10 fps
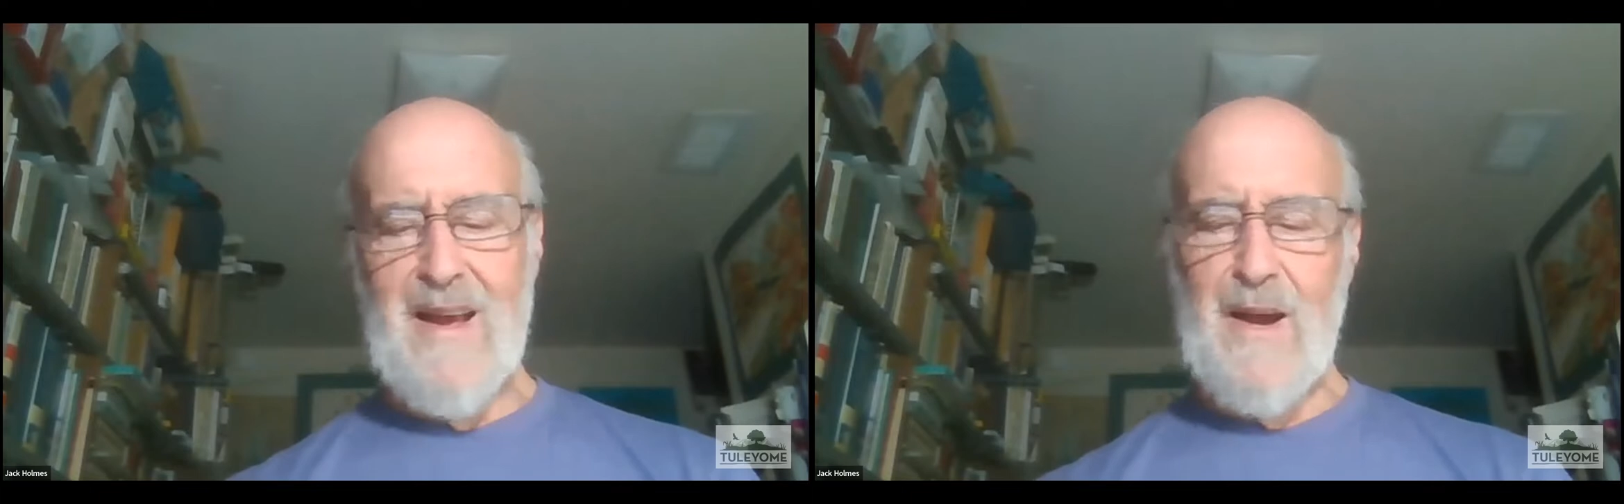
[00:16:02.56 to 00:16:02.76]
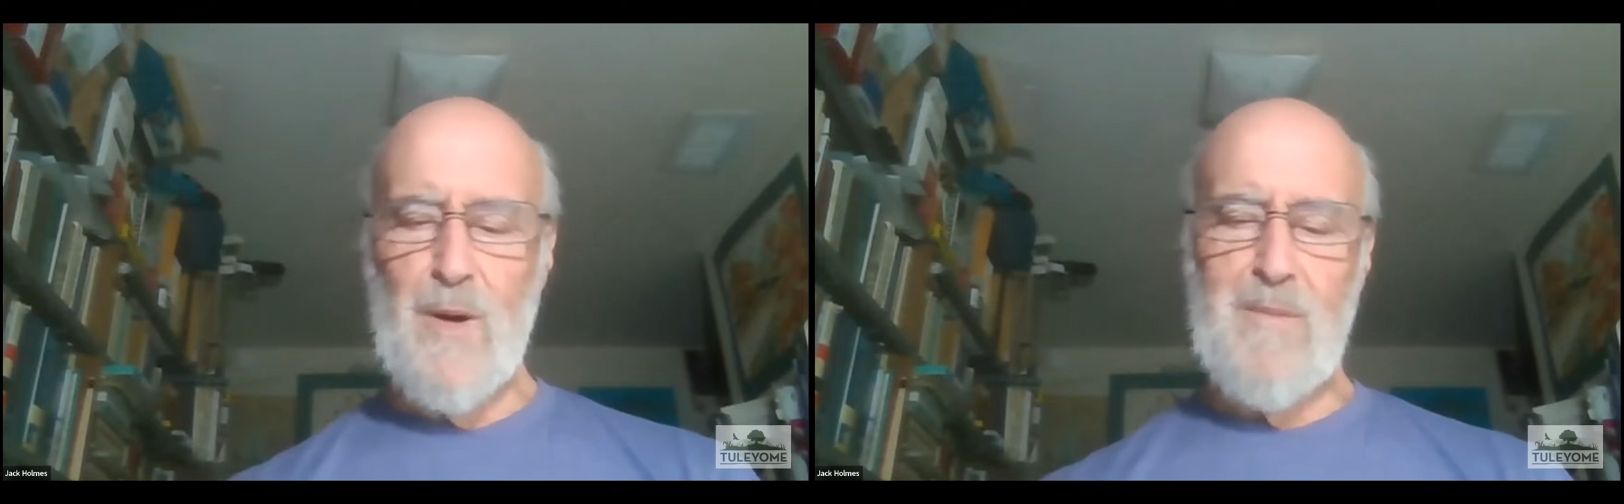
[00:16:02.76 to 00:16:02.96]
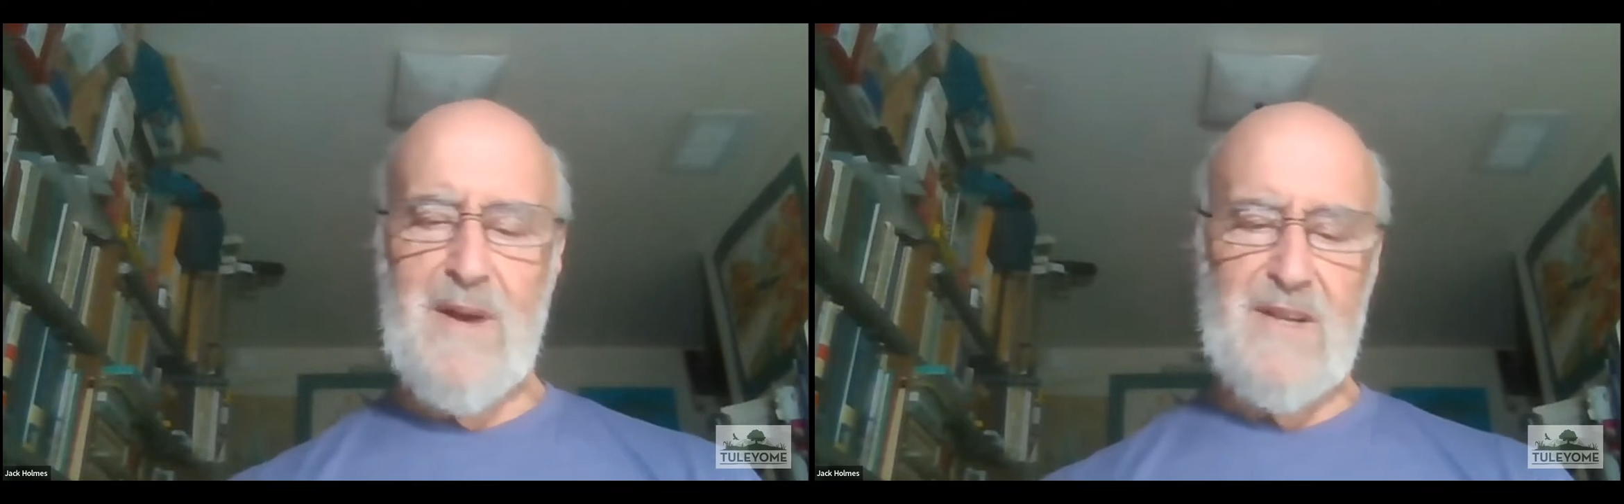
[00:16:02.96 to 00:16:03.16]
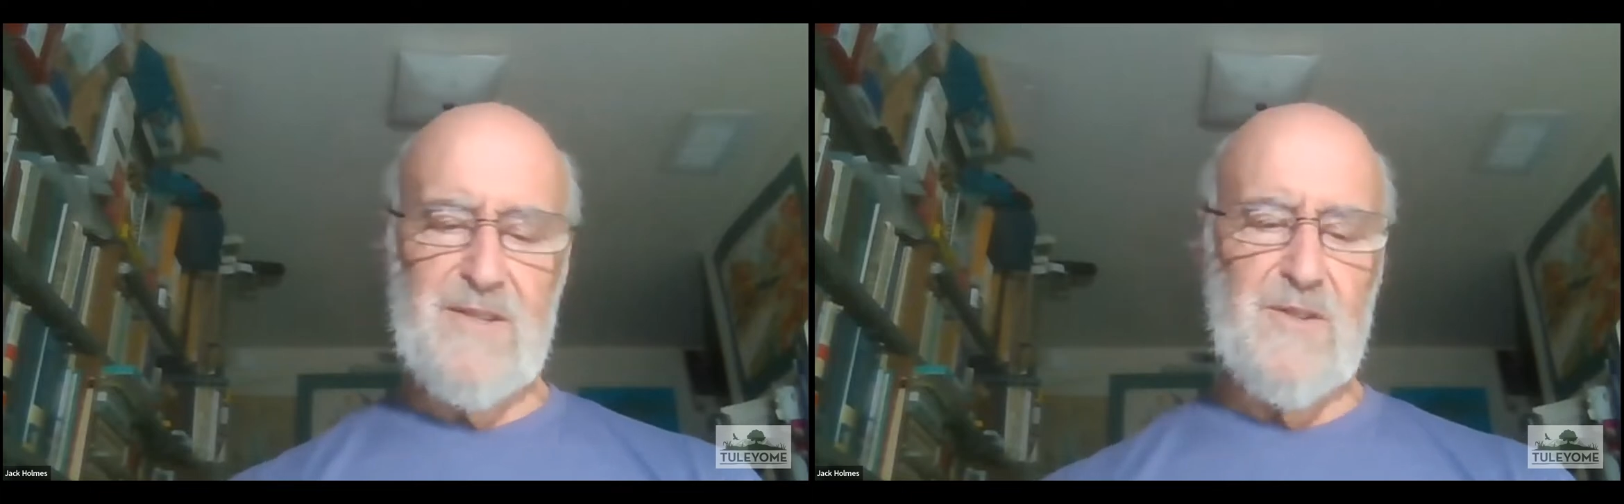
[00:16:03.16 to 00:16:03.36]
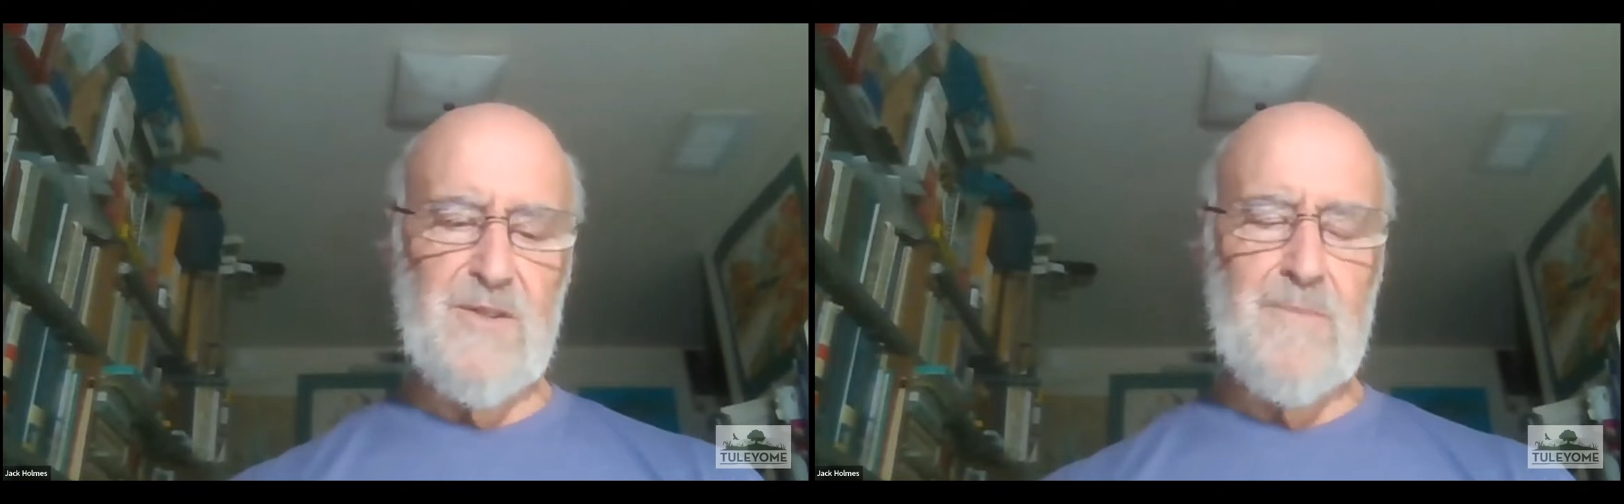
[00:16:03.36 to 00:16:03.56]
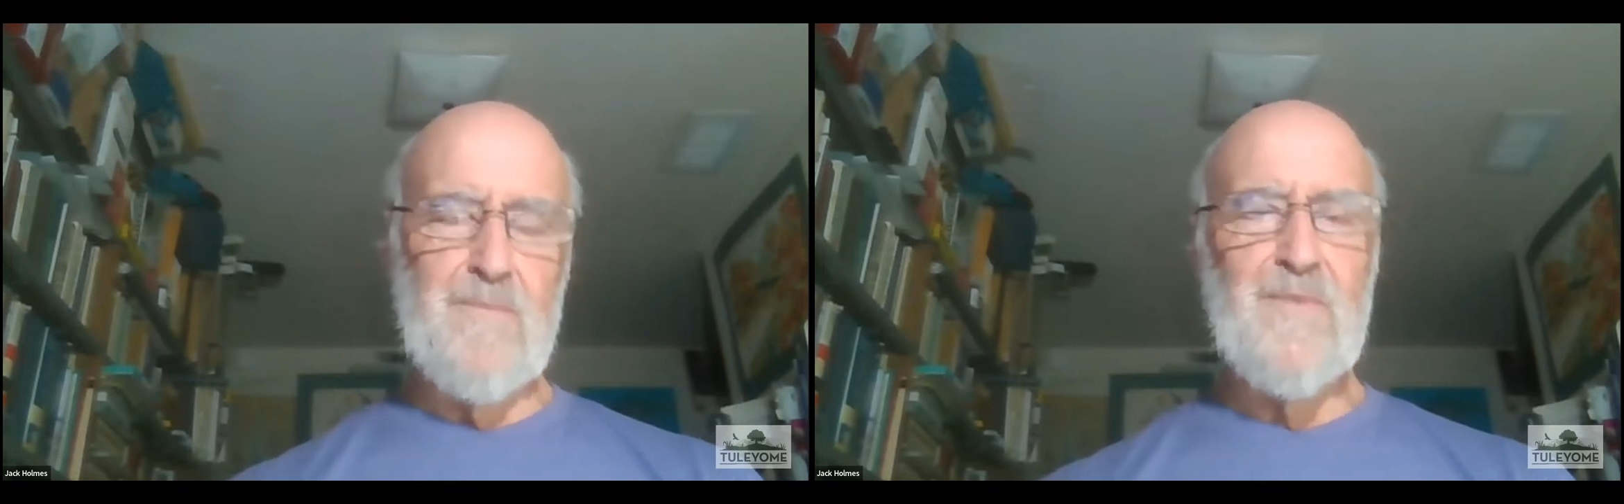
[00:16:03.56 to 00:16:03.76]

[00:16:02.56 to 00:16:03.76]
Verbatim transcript: air masses.